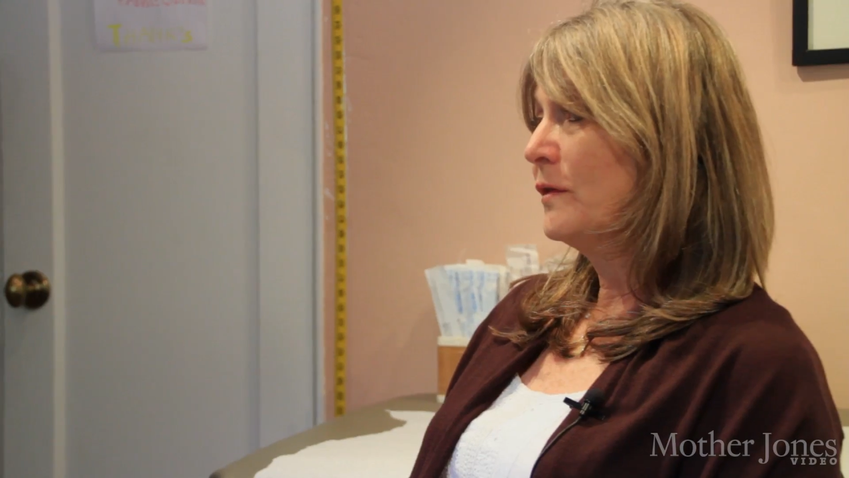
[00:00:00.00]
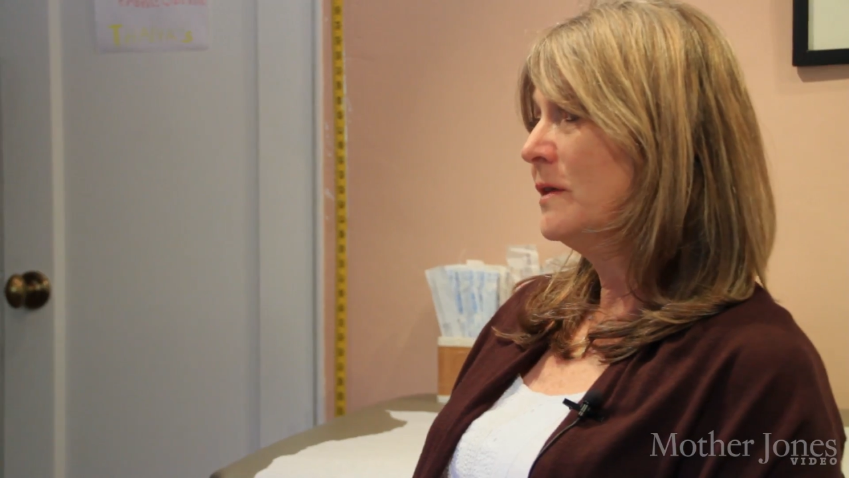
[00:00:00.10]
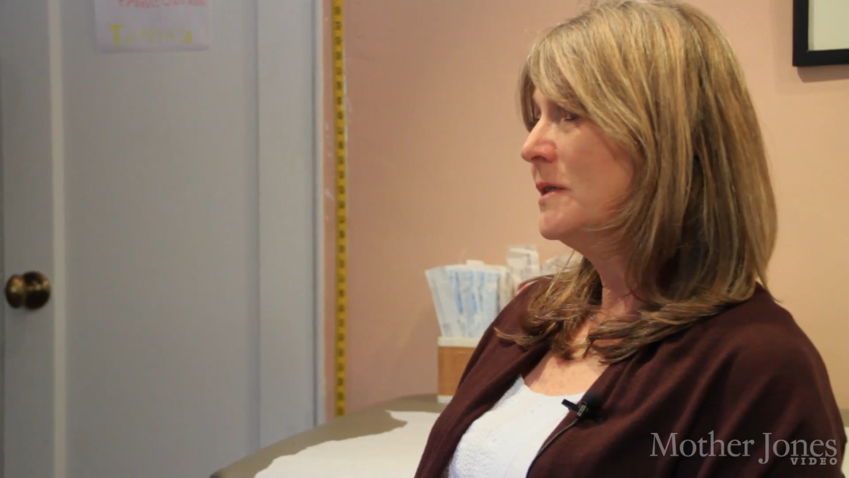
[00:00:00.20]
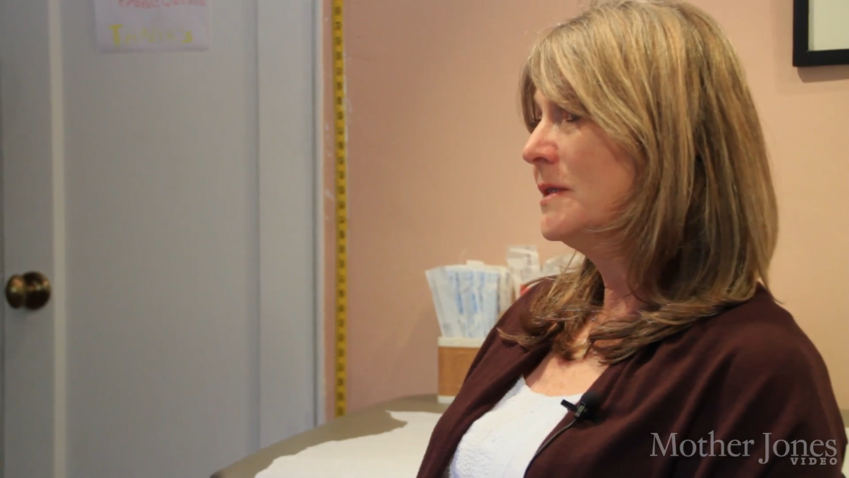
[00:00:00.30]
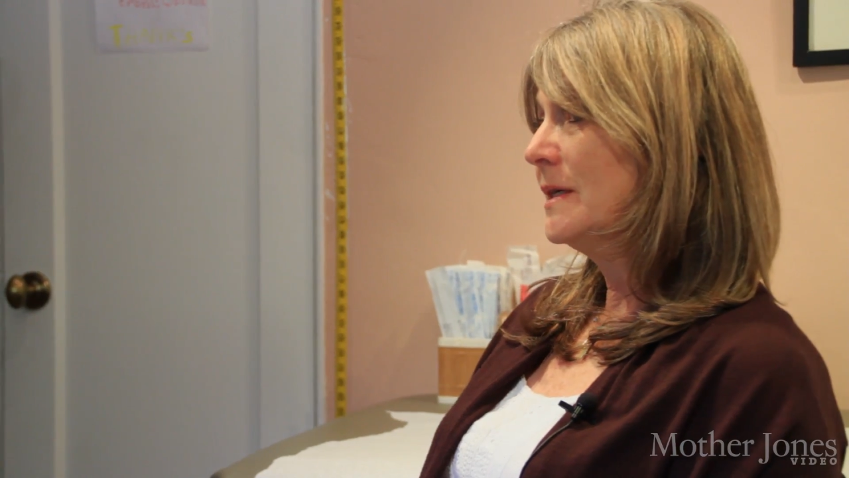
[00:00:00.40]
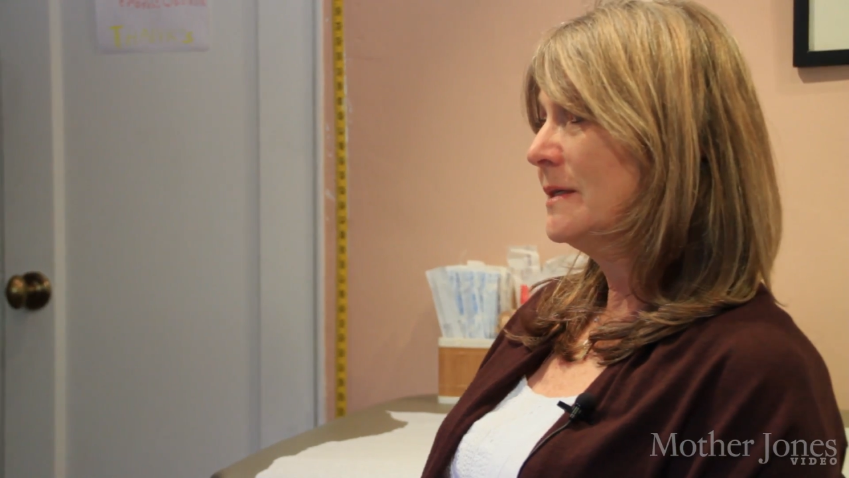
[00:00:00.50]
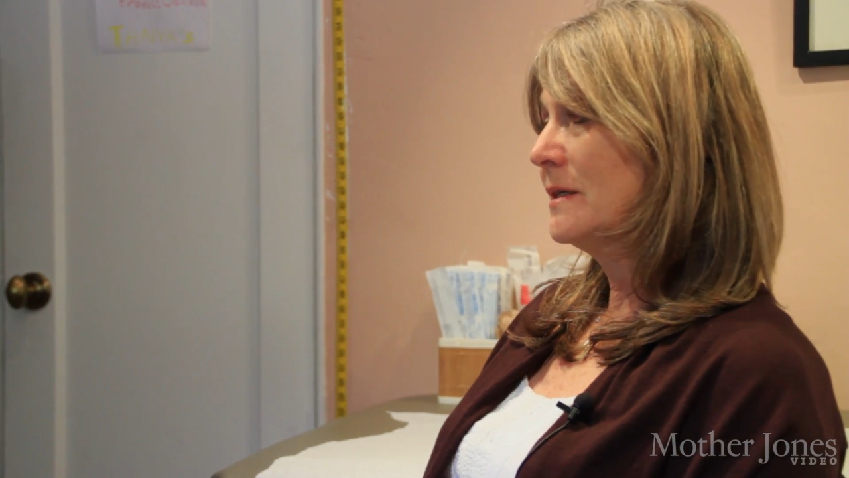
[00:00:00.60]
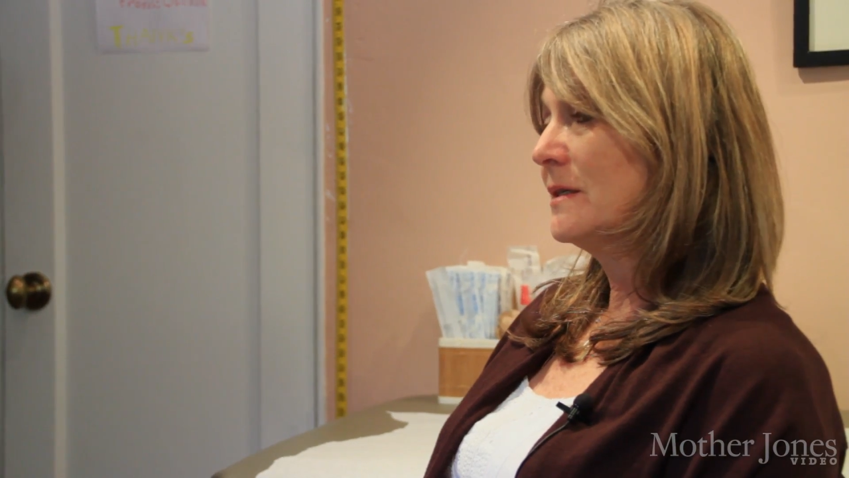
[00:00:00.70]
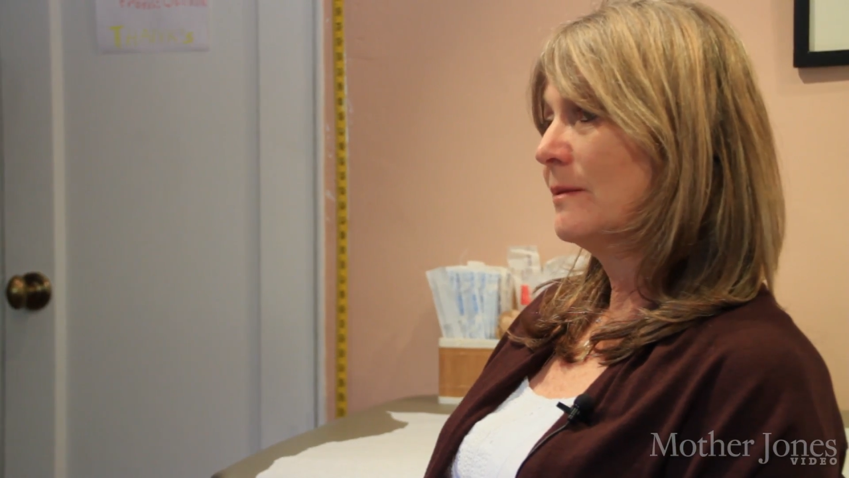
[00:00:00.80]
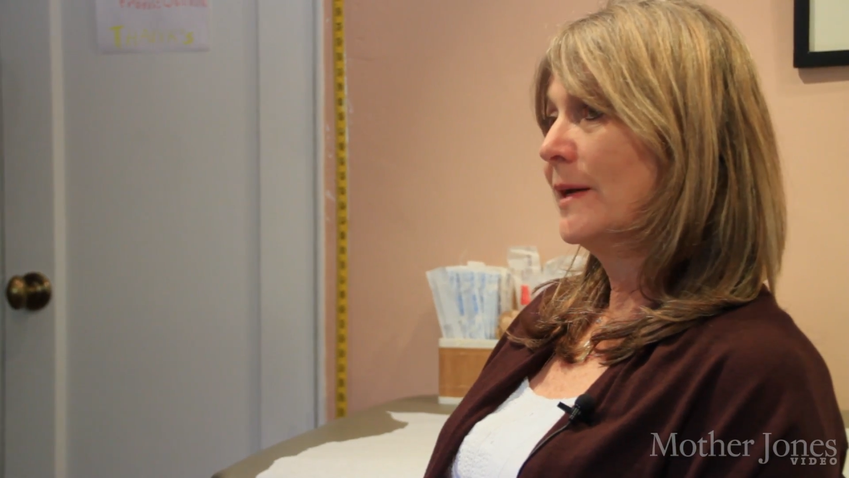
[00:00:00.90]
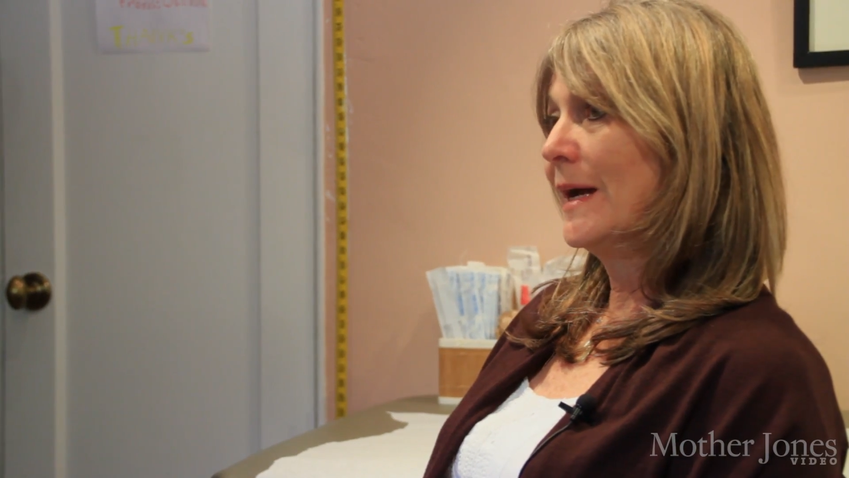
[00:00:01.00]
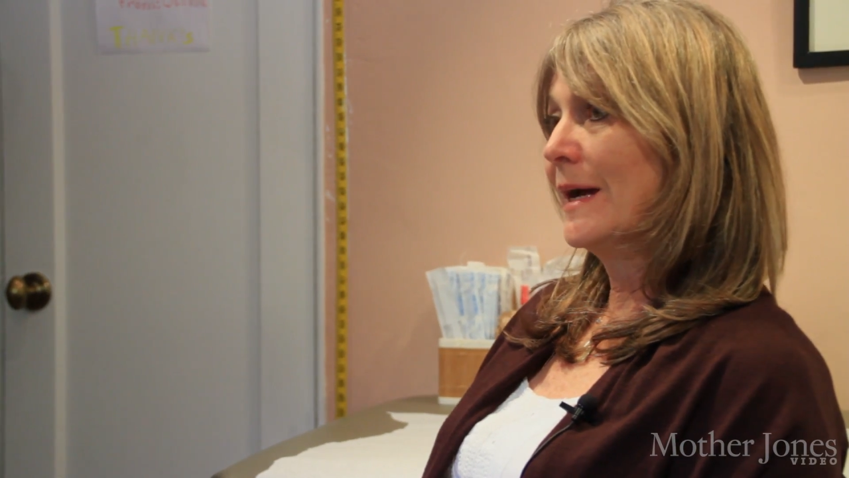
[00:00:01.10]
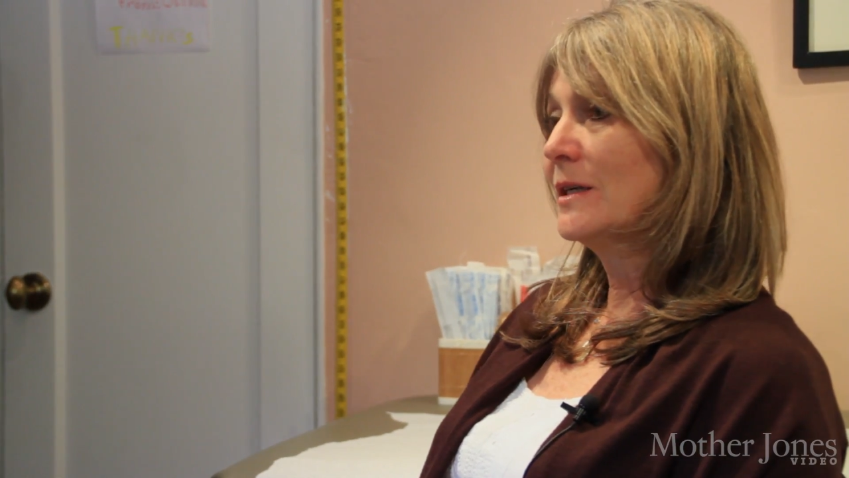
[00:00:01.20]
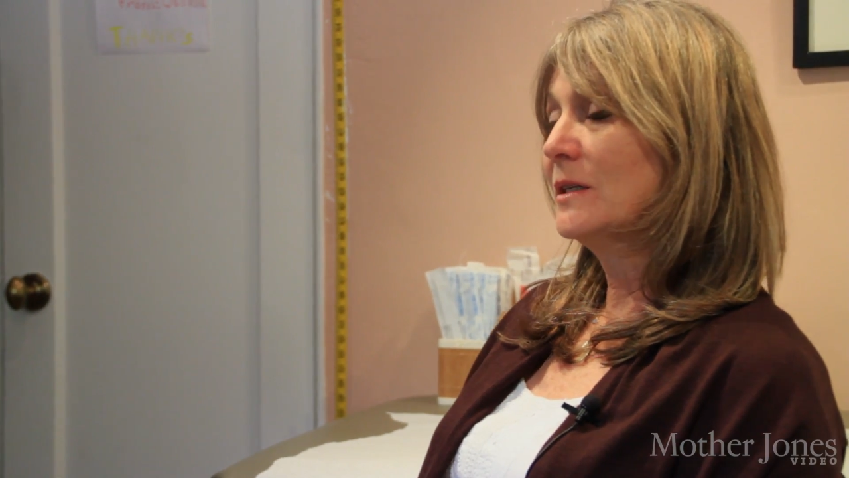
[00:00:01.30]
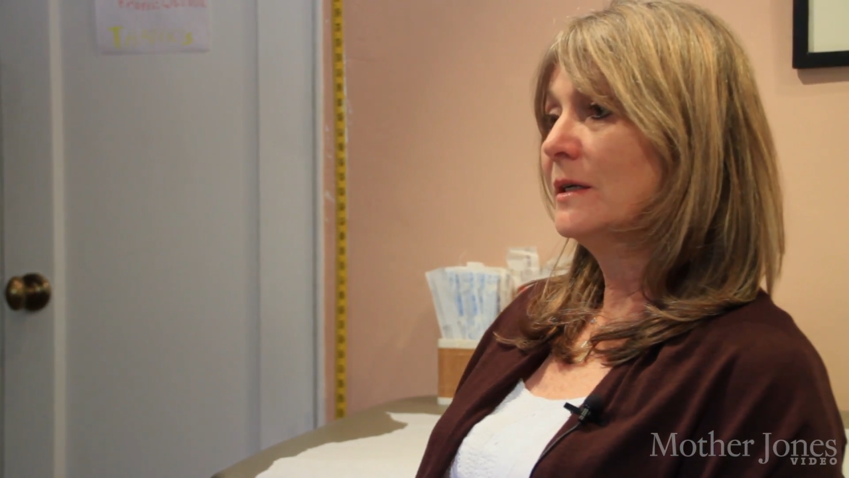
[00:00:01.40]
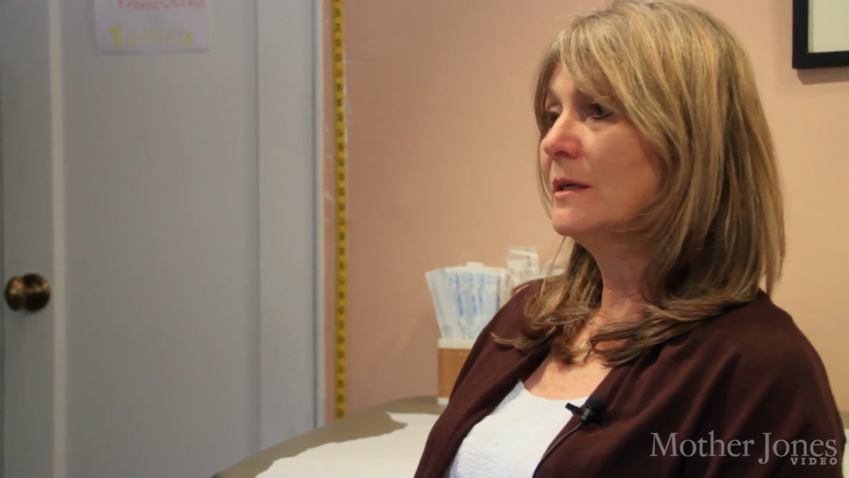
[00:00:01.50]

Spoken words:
the diseases that we actually